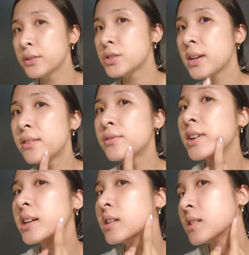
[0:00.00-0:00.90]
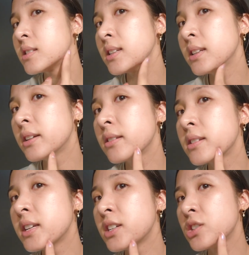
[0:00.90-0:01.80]
I also have redness and
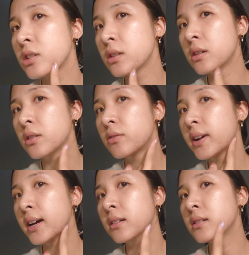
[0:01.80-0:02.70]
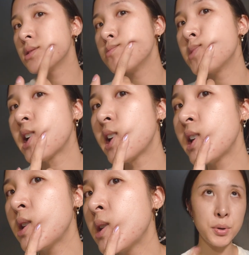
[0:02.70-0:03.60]
irritation around
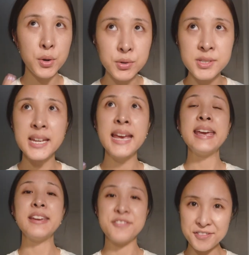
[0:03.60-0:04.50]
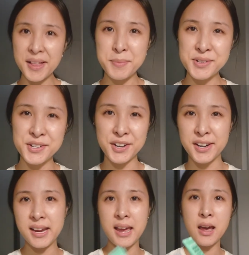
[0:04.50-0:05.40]
my
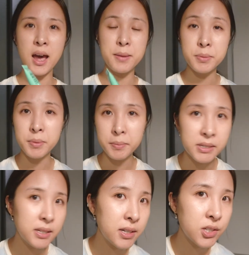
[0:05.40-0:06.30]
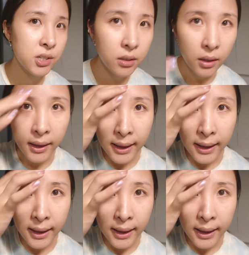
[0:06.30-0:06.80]
post-inflammatory hyperpigmentation.